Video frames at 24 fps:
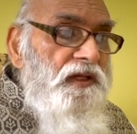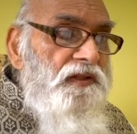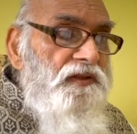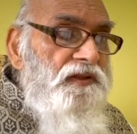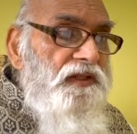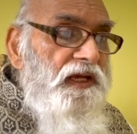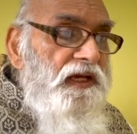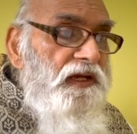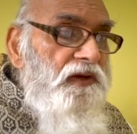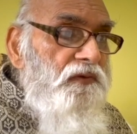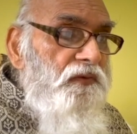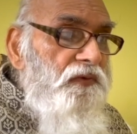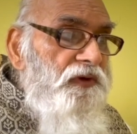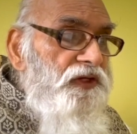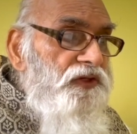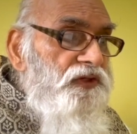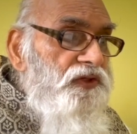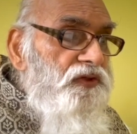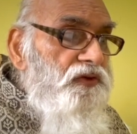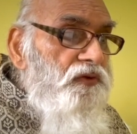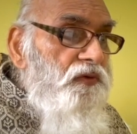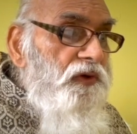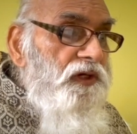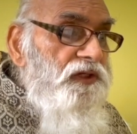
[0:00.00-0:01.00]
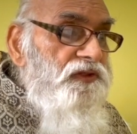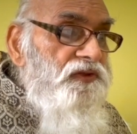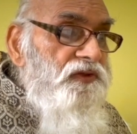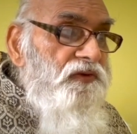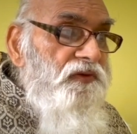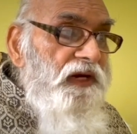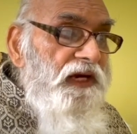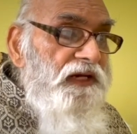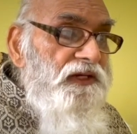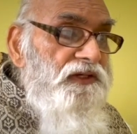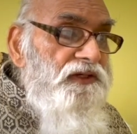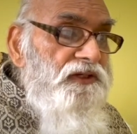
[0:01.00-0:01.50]
Their wish was
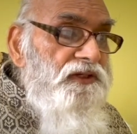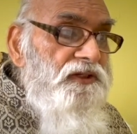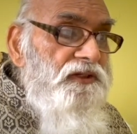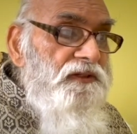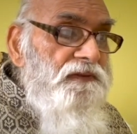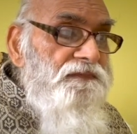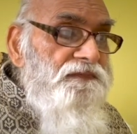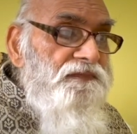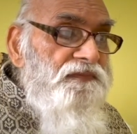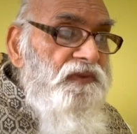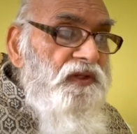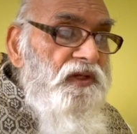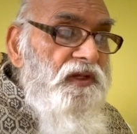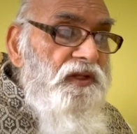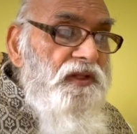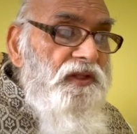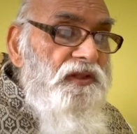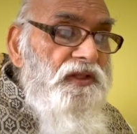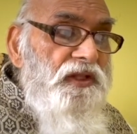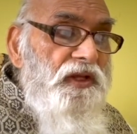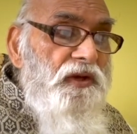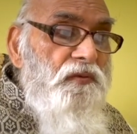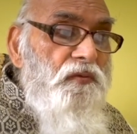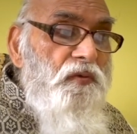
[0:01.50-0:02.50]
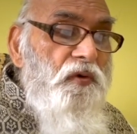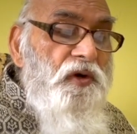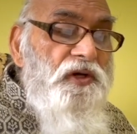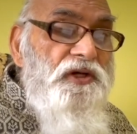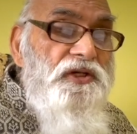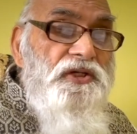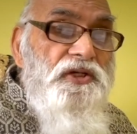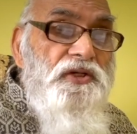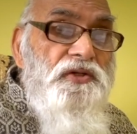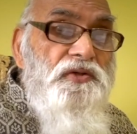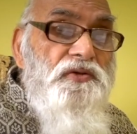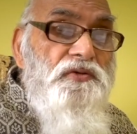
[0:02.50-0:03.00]
right. They
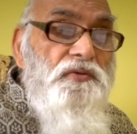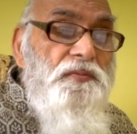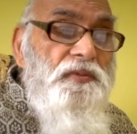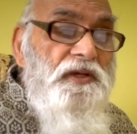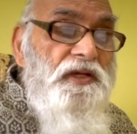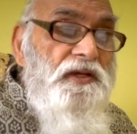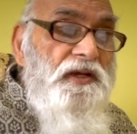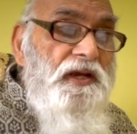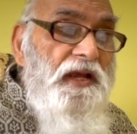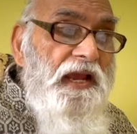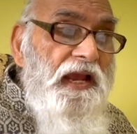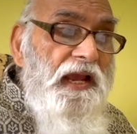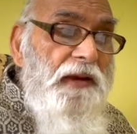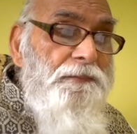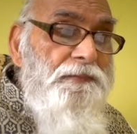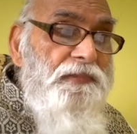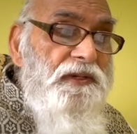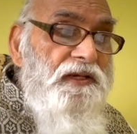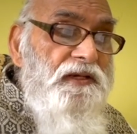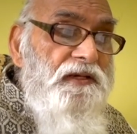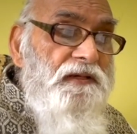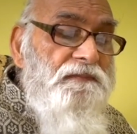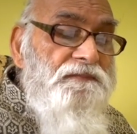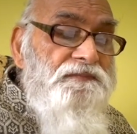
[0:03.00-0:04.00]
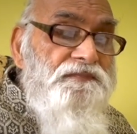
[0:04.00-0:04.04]
wanted to be happy.